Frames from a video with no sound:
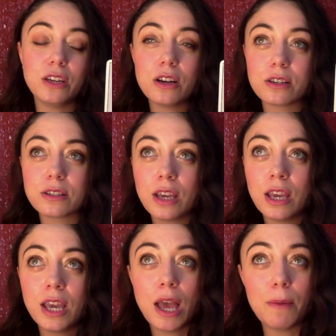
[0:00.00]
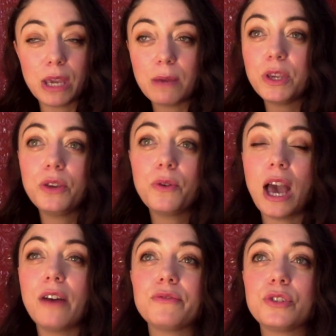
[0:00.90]
years. Maybe you
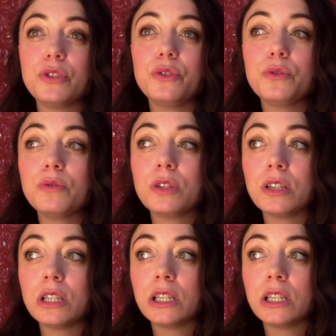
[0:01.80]
have to